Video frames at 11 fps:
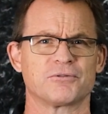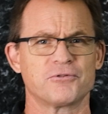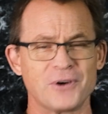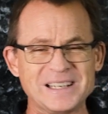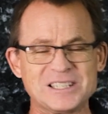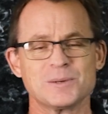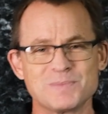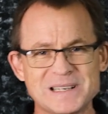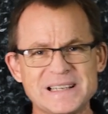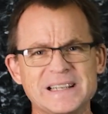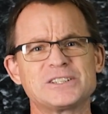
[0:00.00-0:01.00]
Friendship
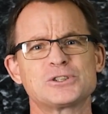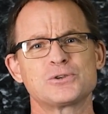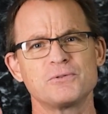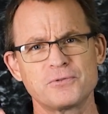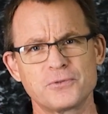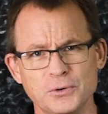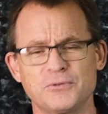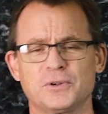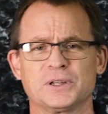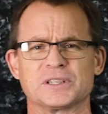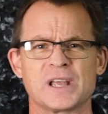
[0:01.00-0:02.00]
leads to
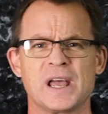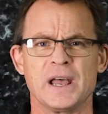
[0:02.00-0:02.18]
fruitfulness.